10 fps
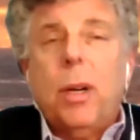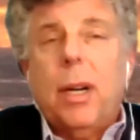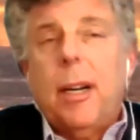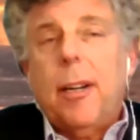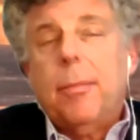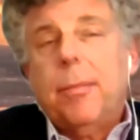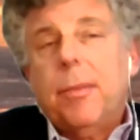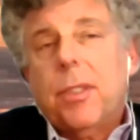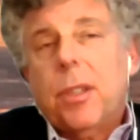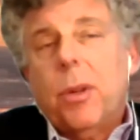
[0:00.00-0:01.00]

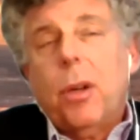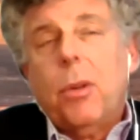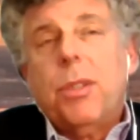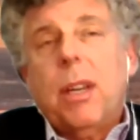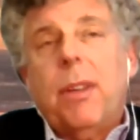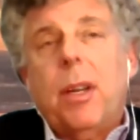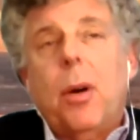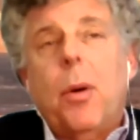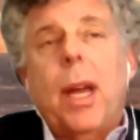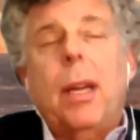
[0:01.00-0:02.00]
in '07,
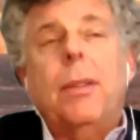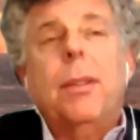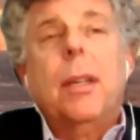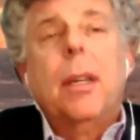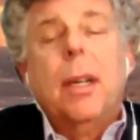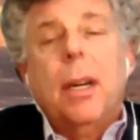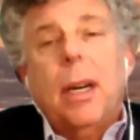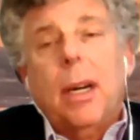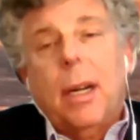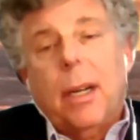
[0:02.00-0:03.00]
'08,
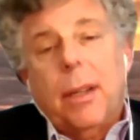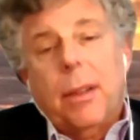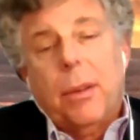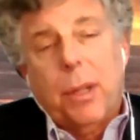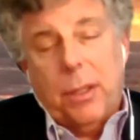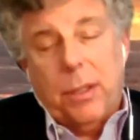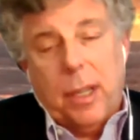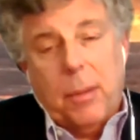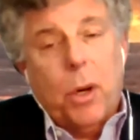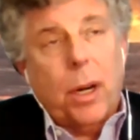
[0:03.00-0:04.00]
the real
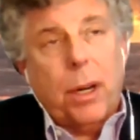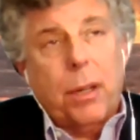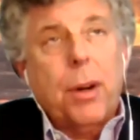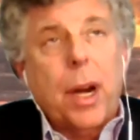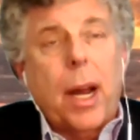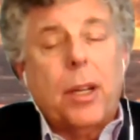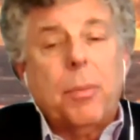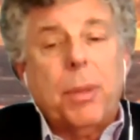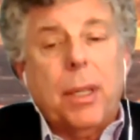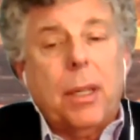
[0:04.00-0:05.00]
estate market
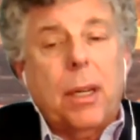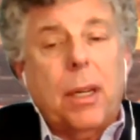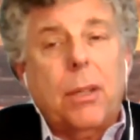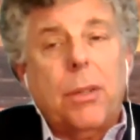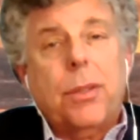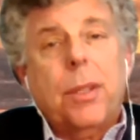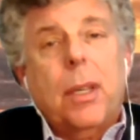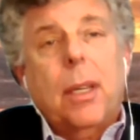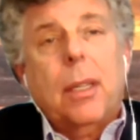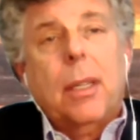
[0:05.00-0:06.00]
crashed because
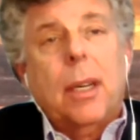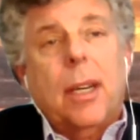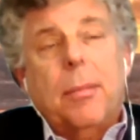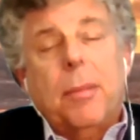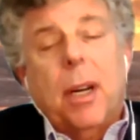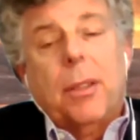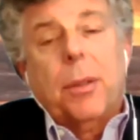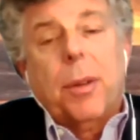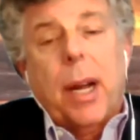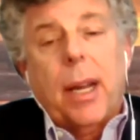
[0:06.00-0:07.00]

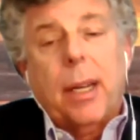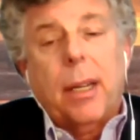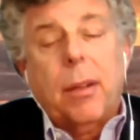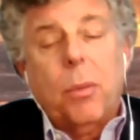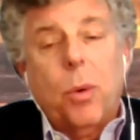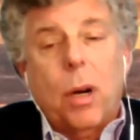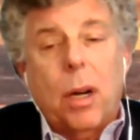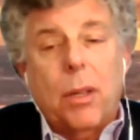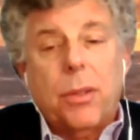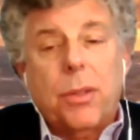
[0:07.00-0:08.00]
underwriting
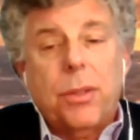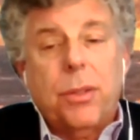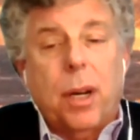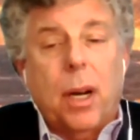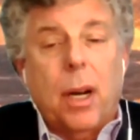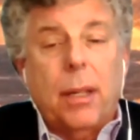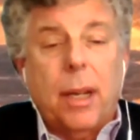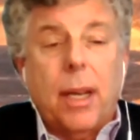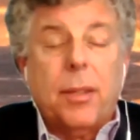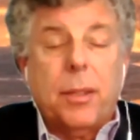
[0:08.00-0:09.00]
was done,
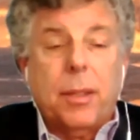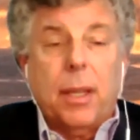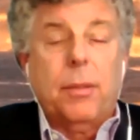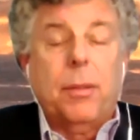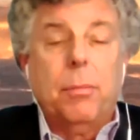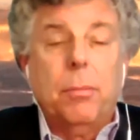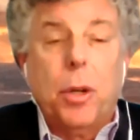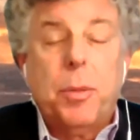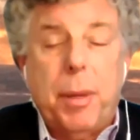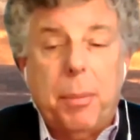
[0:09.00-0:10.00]
as
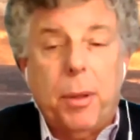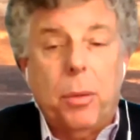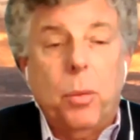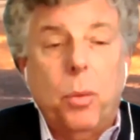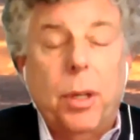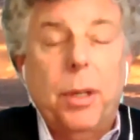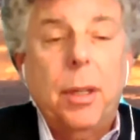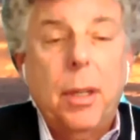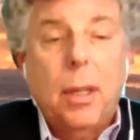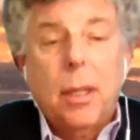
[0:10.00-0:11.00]
most people would
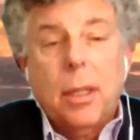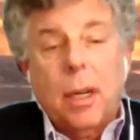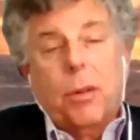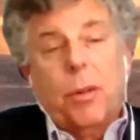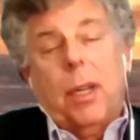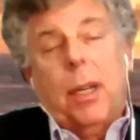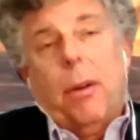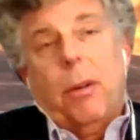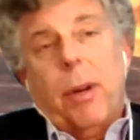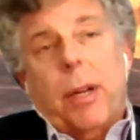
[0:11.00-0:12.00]
agree
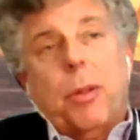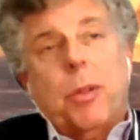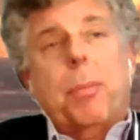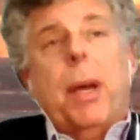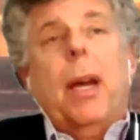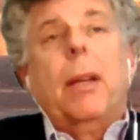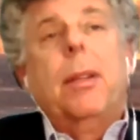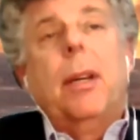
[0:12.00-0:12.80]
now in retrospect,